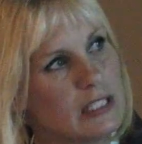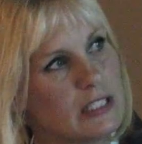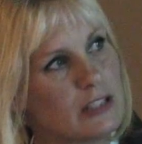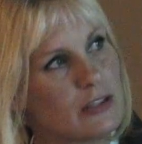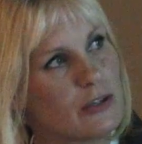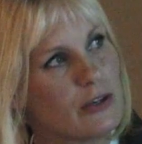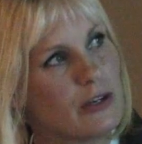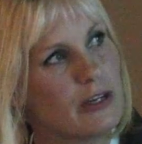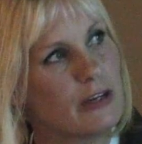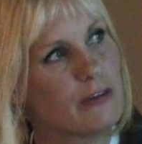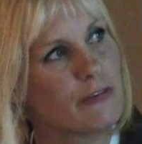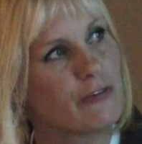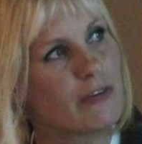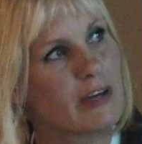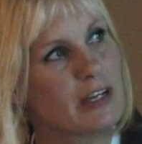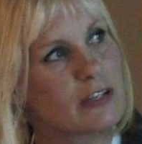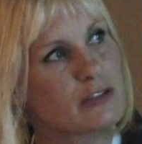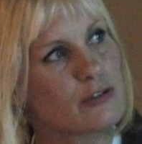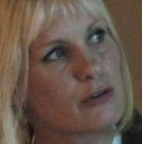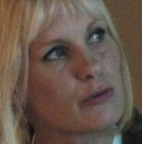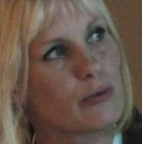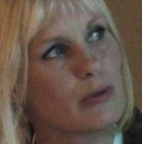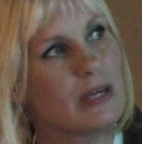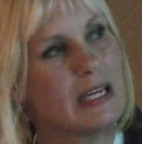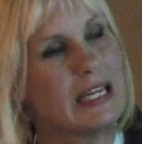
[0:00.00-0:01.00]
did the
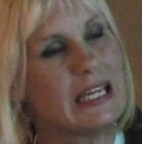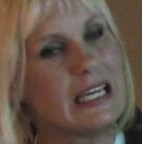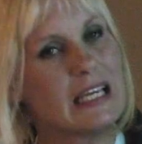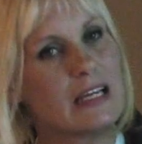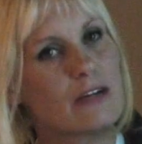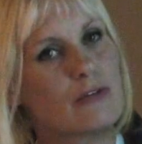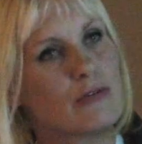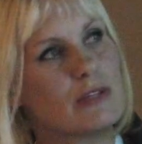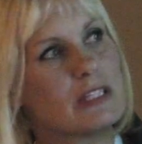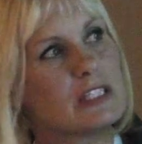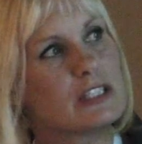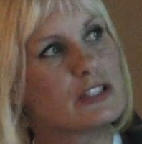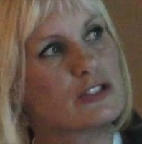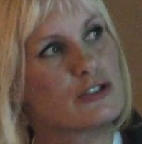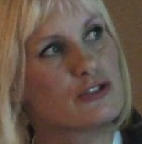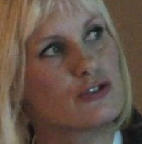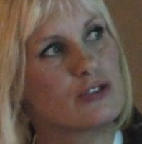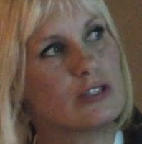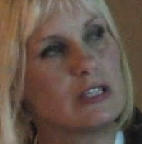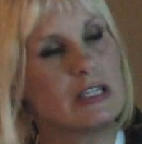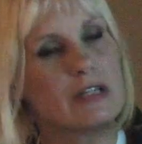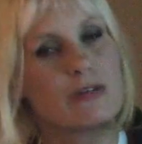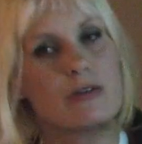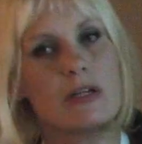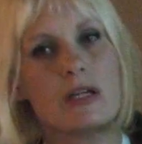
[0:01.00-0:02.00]
infection, we increased the
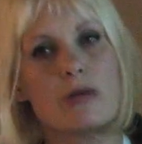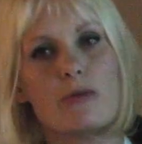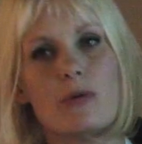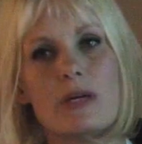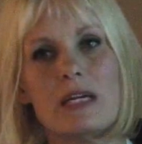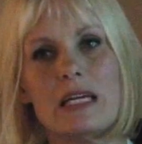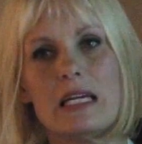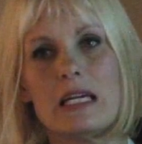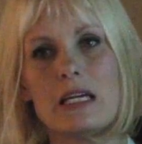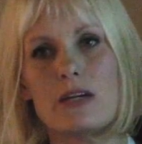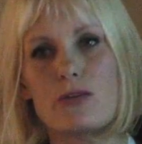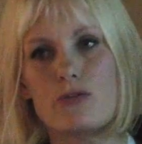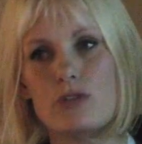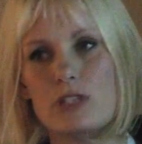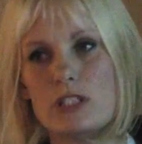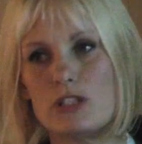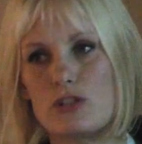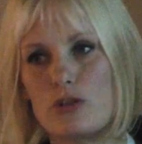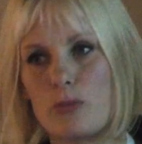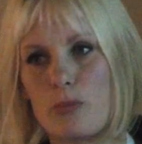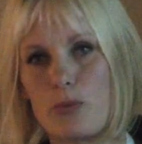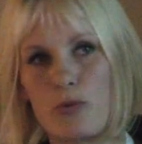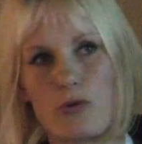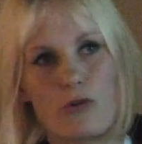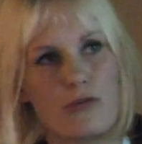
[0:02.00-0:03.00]
steering, we increased
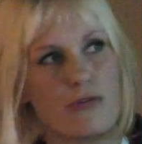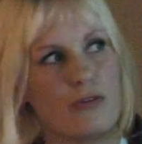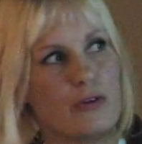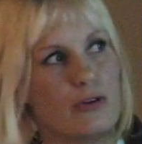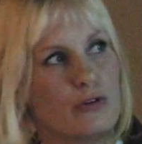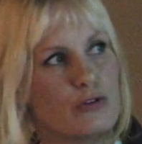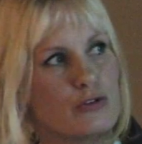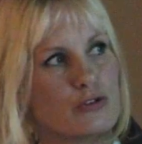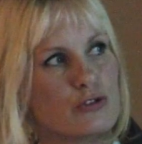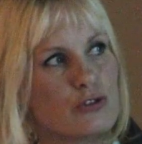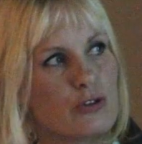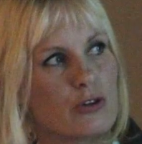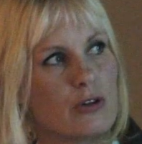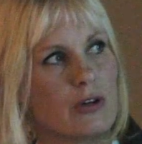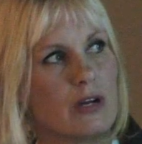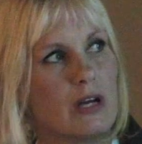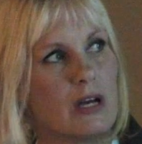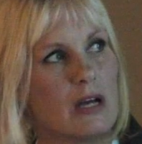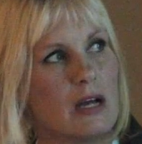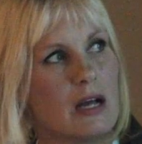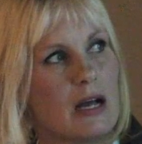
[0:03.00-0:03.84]
the perfusion.